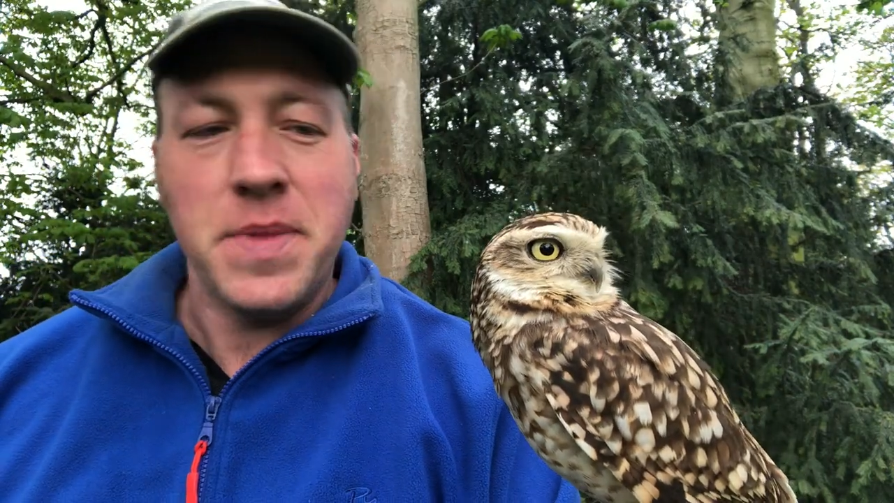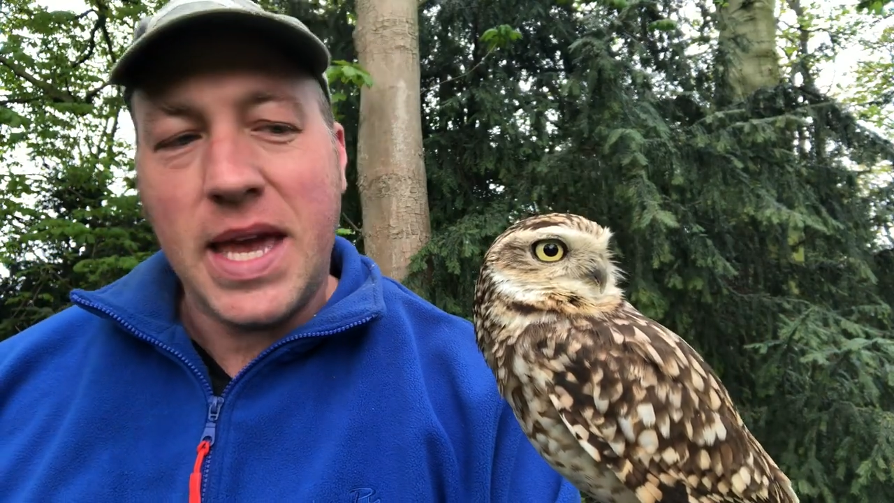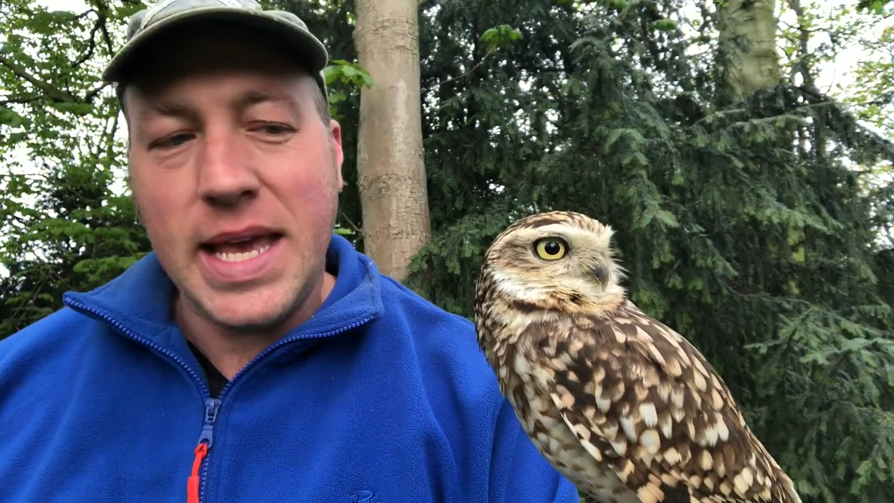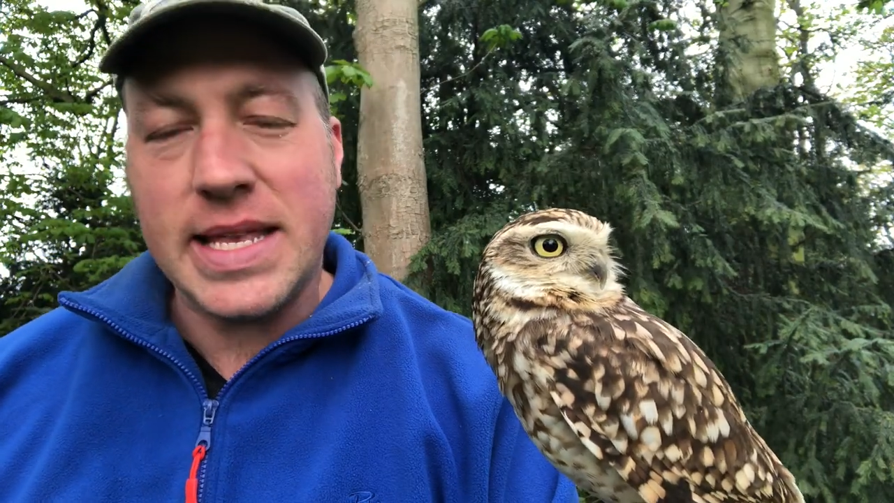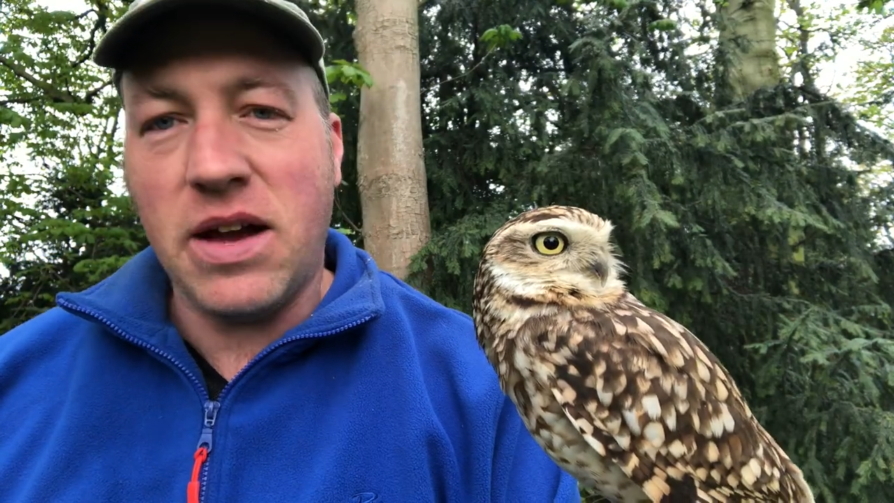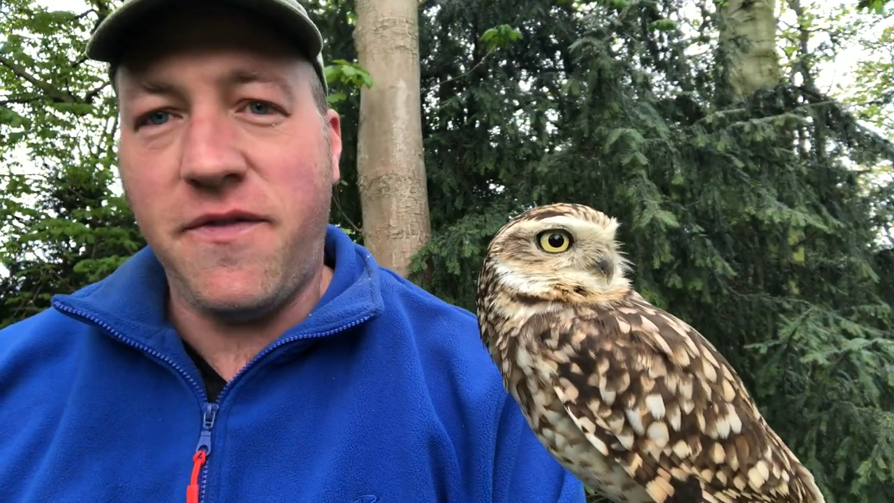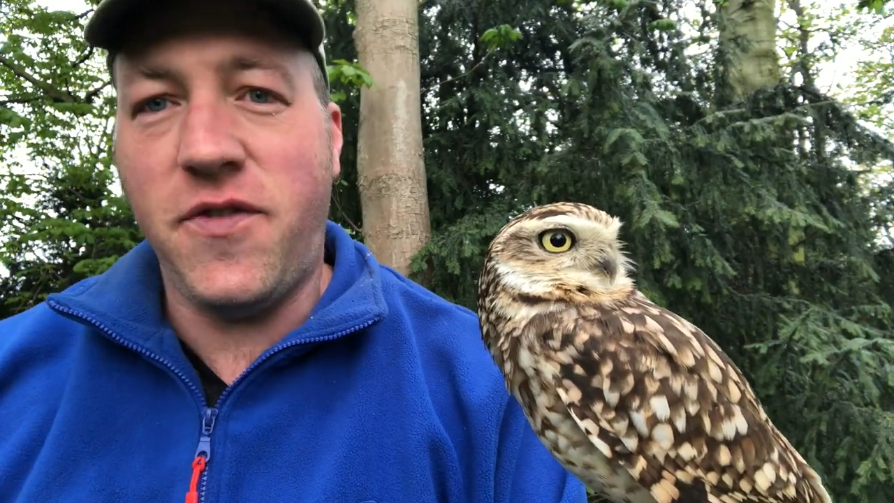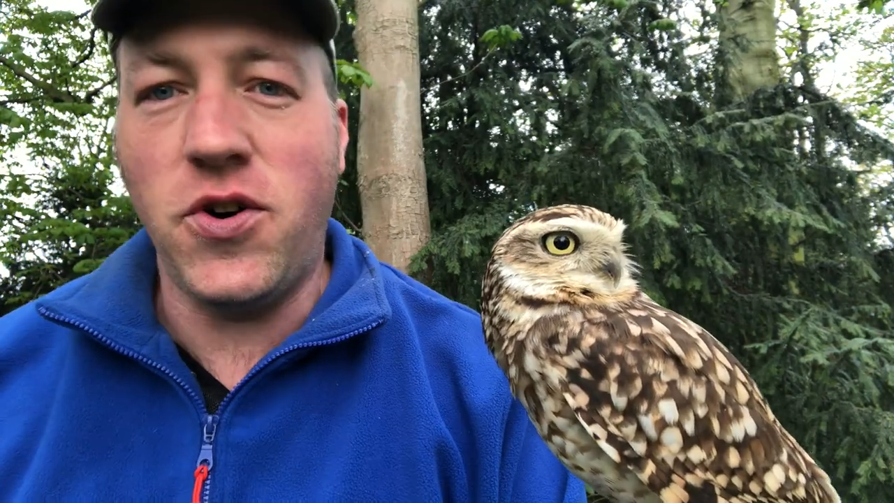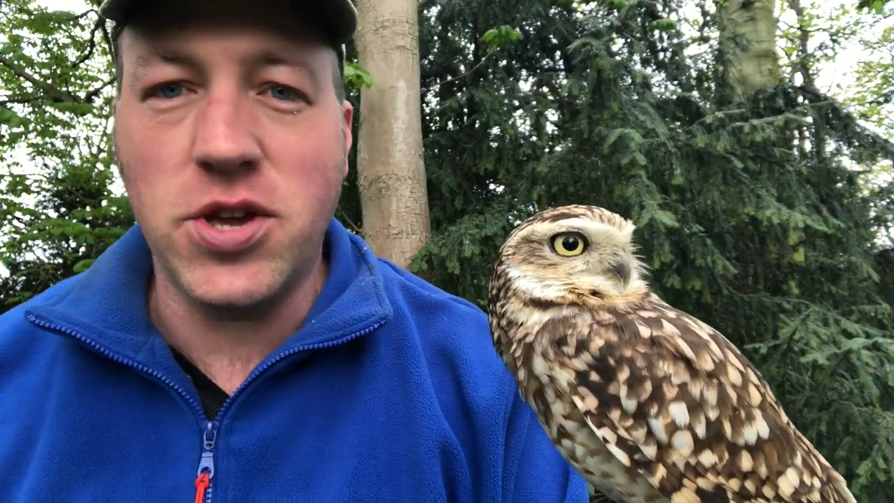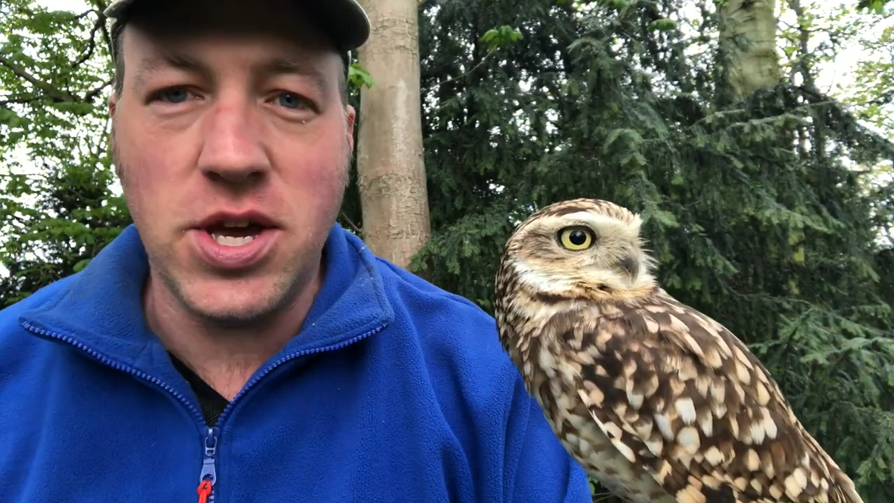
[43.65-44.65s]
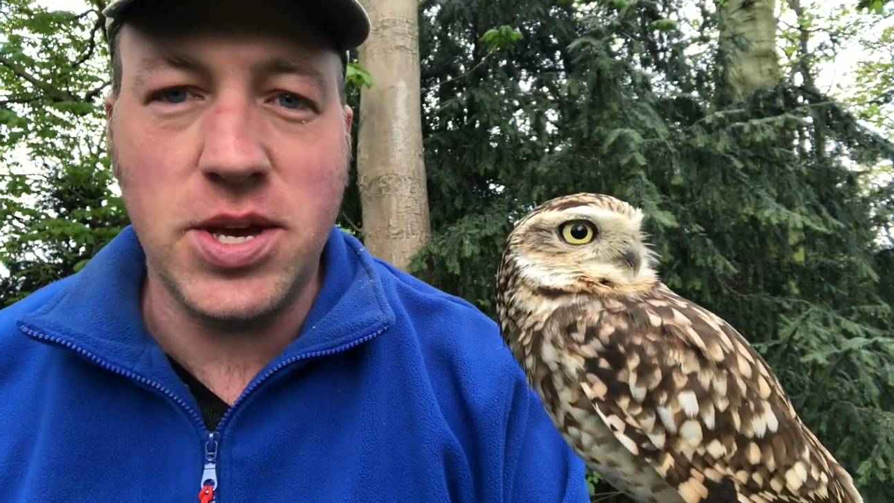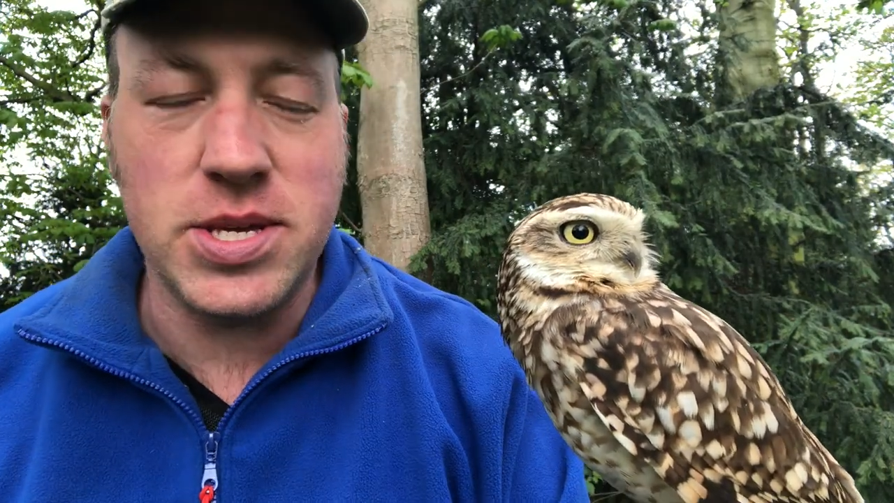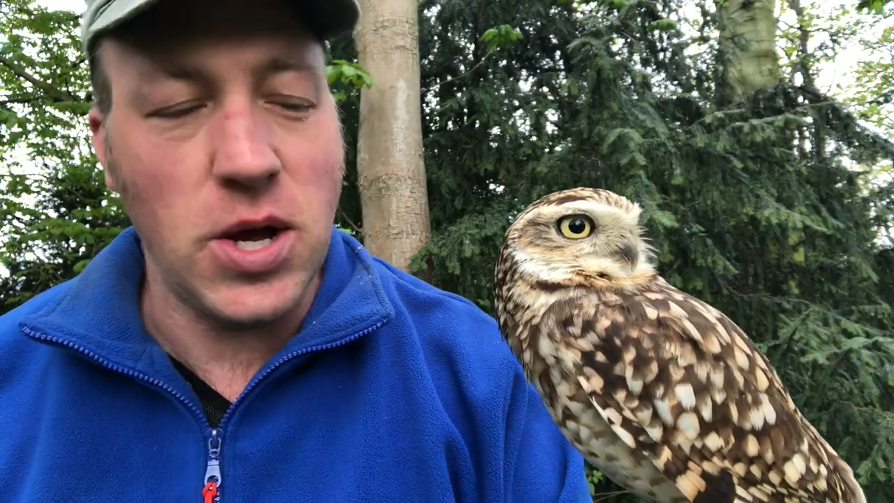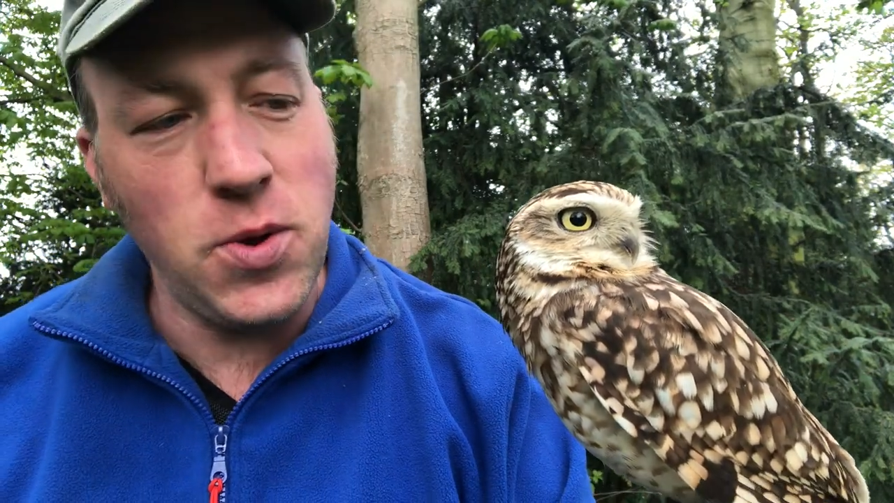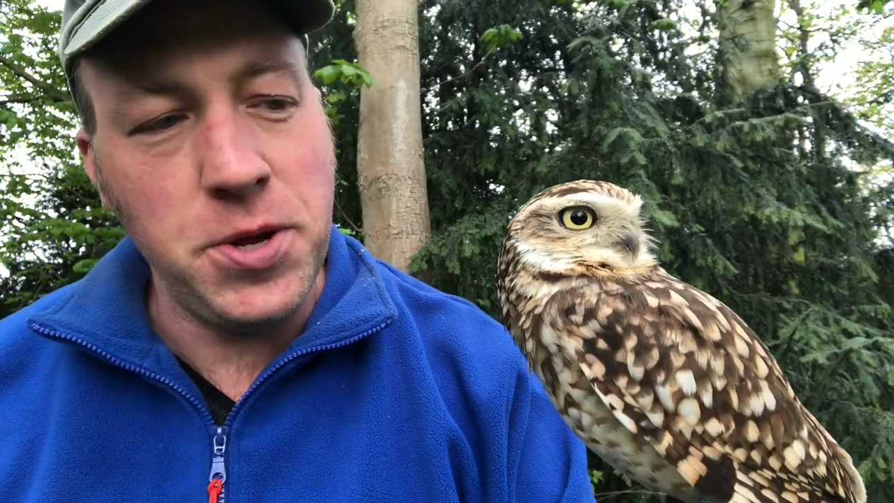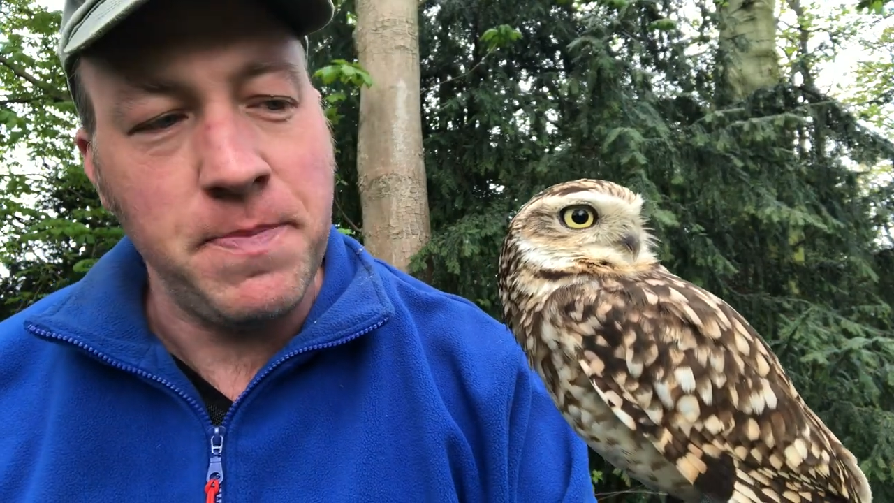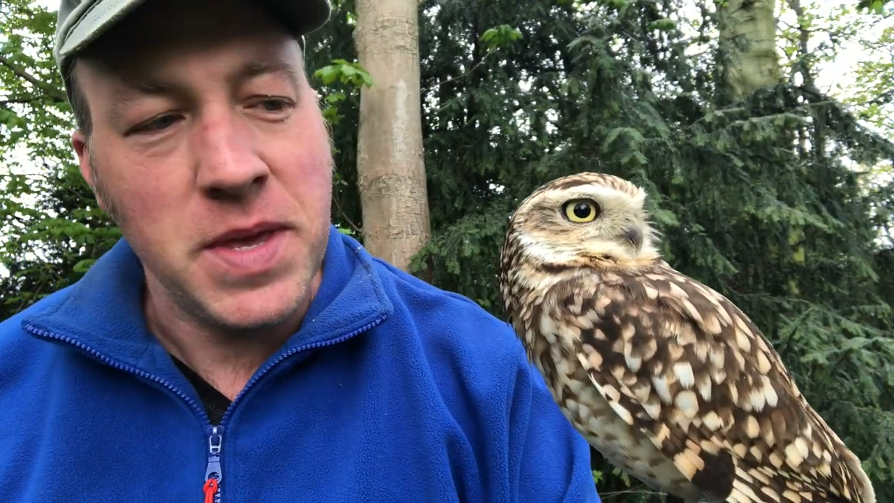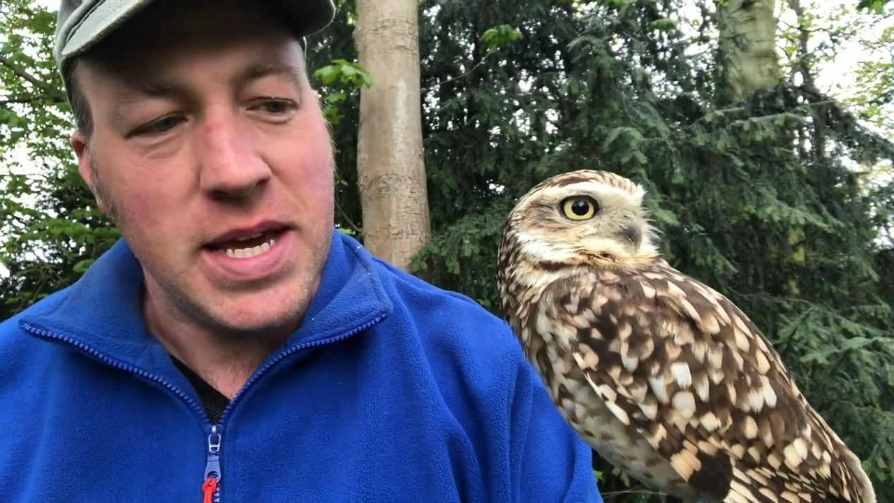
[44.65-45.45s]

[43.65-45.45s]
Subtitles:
He's now 4 years old,